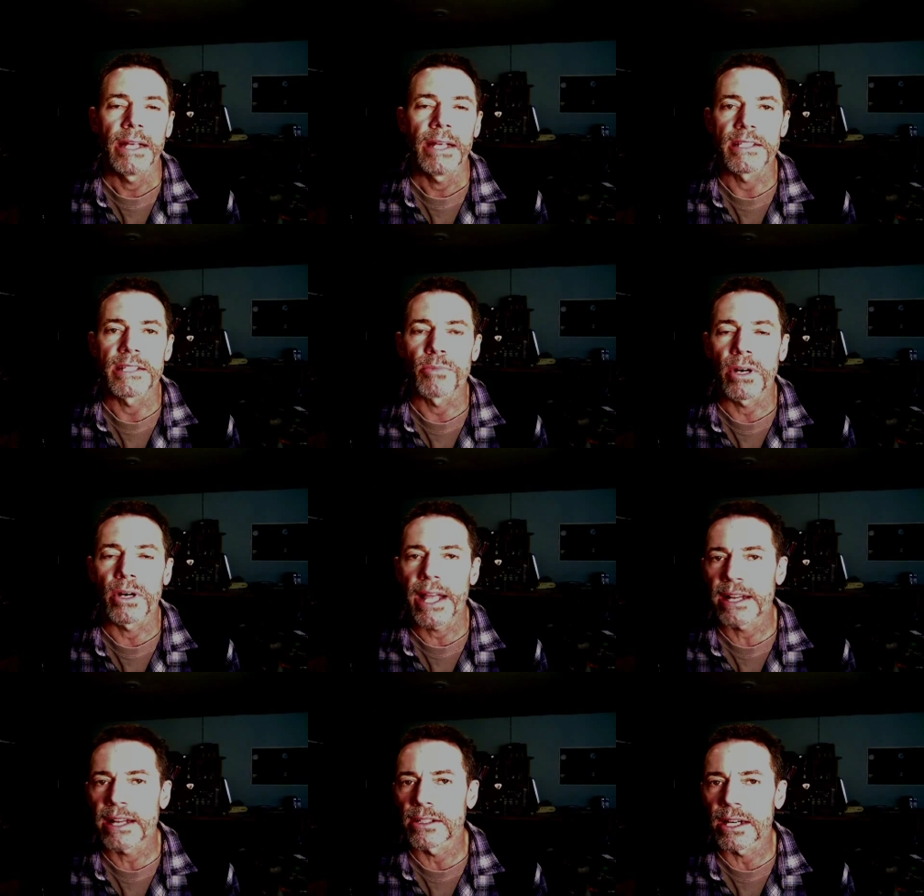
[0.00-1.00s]
It's more
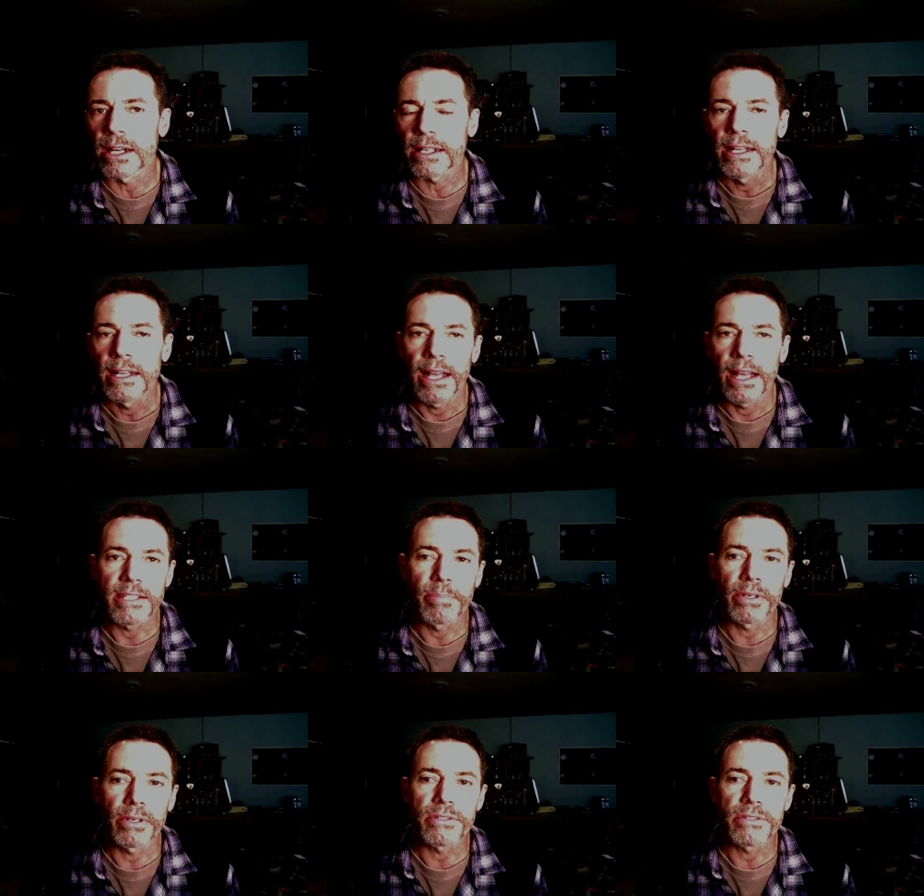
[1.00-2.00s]
analog as
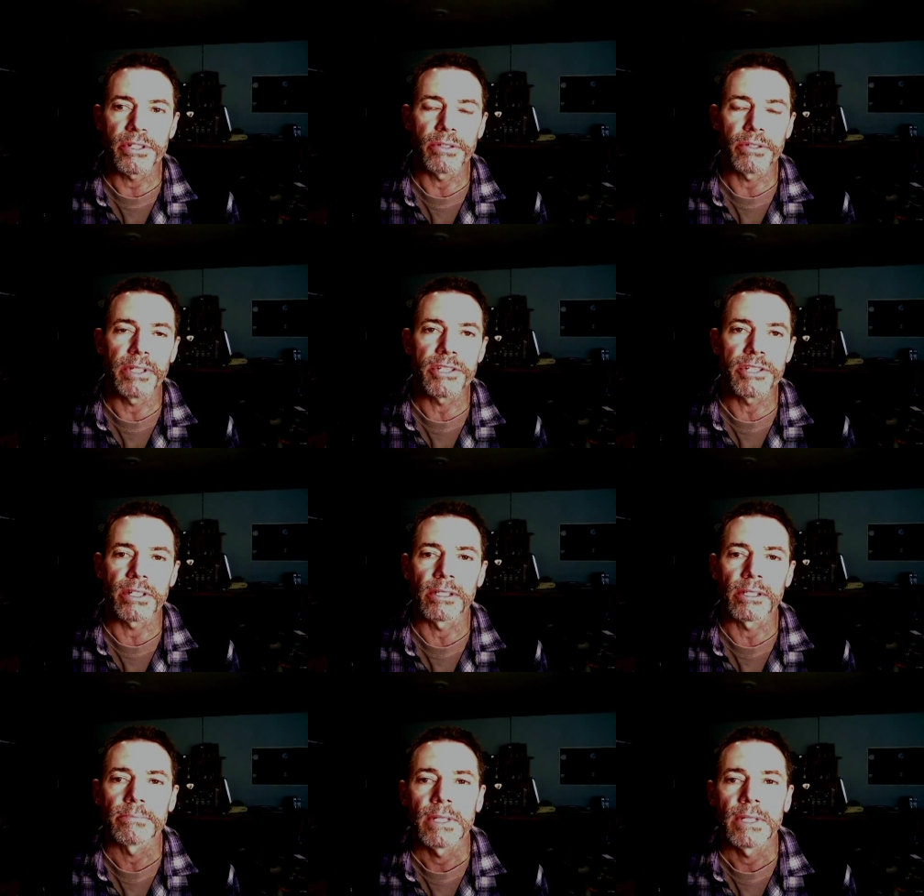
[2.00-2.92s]
opposed to digital.